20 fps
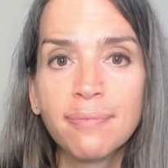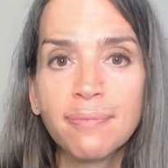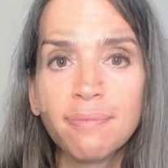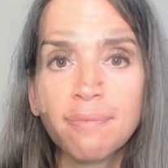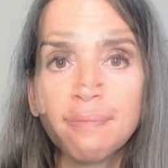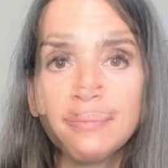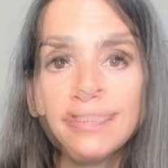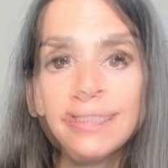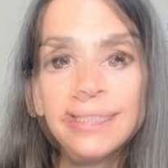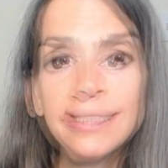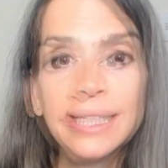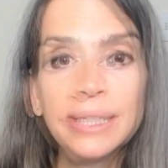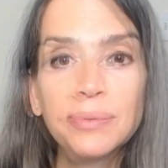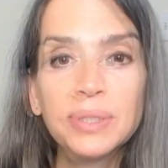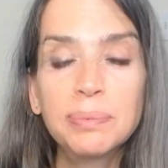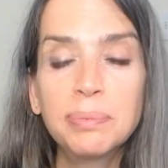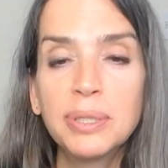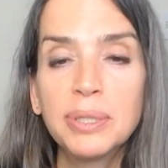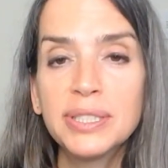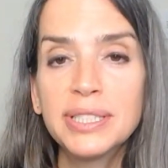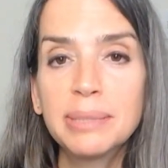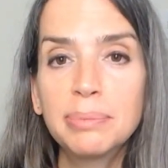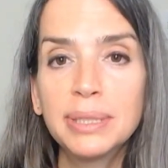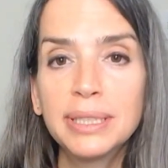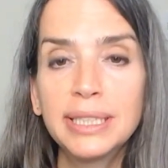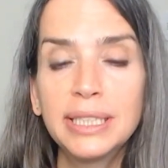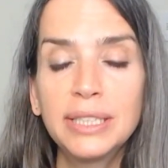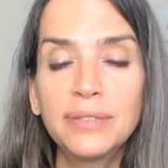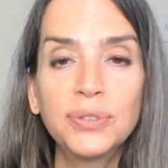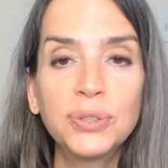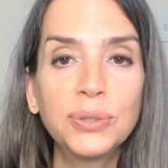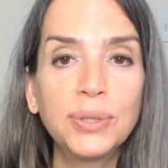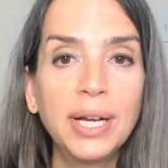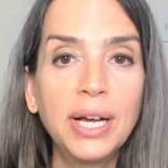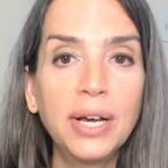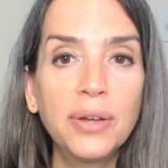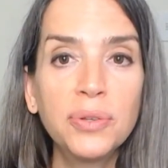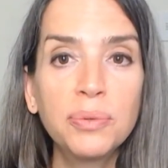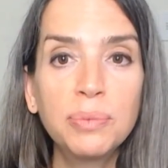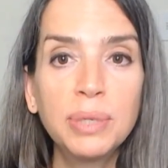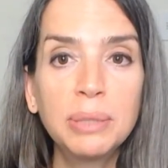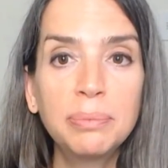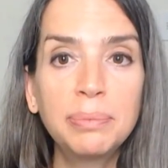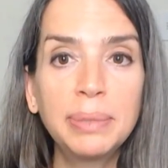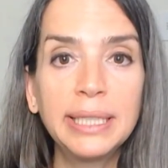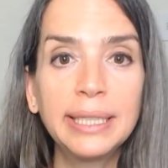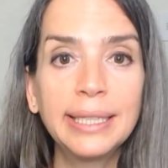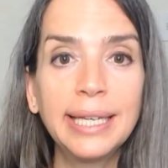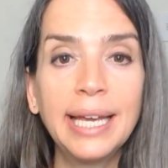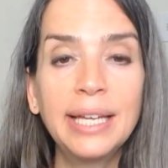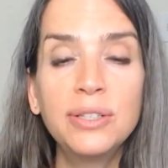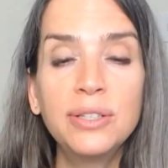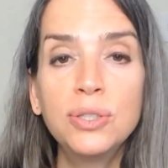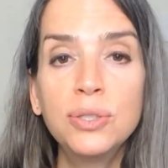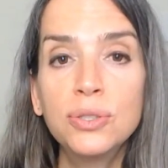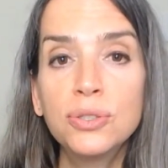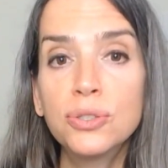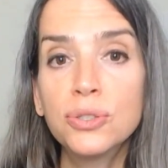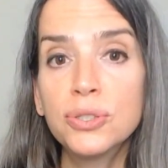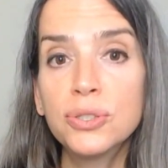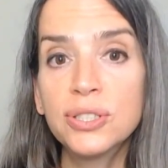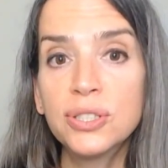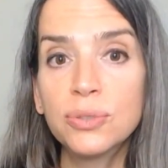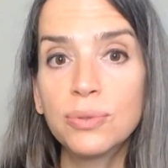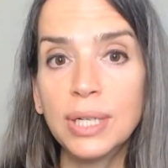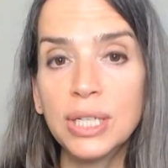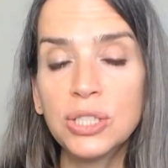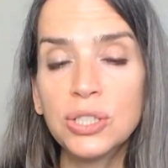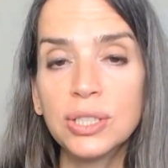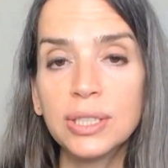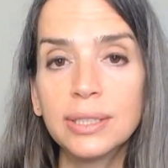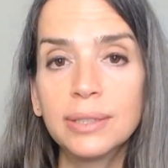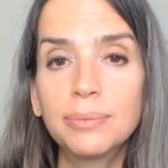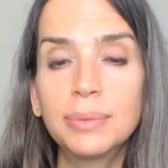Please take responsibility for your health and well-being and use your discretion